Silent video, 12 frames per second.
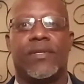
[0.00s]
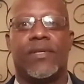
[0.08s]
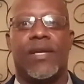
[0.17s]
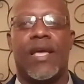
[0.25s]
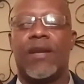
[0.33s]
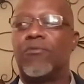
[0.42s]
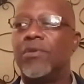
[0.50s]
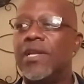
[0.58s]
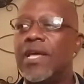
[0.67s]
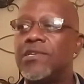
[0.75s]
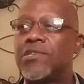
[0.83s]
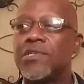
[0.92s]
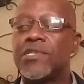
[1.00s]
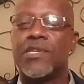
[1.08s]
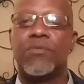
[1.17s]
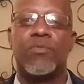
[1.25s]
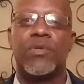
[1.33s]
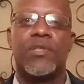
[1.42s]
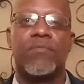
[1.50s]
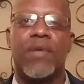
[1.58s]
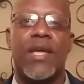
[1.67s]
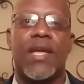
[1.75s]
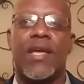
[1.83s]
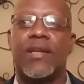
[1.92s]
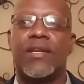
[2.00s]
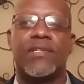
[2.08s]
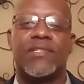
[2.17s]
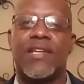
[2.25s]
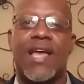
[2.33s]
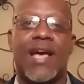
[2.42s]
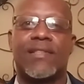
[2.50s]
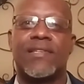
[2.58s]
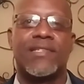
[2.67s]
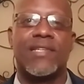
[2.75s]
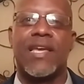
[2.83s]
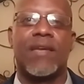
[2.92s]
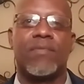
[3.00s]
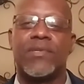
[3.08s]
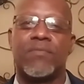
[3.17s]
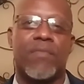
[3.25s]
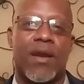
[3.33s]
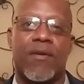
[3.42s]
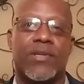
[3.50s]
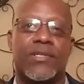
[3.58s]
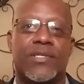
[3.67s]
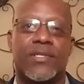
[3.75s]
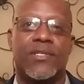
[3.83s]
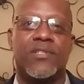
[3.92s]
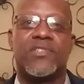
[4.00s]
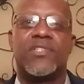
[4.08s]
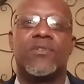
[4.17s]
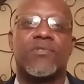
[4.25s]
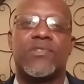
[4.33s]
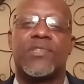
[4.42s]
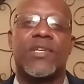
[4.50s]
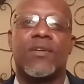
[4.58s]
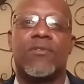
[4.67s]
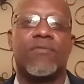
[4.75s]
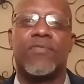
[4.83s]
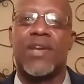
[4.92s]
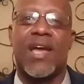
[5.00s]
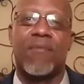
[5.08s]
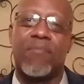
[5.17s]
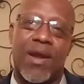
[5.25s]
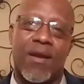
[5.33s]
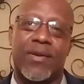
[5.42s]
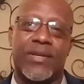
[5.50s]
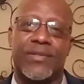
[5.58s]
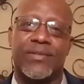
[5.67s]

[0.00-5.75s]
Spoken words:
And a relationship with a man is not the same as marriage. You're still single if you're not married.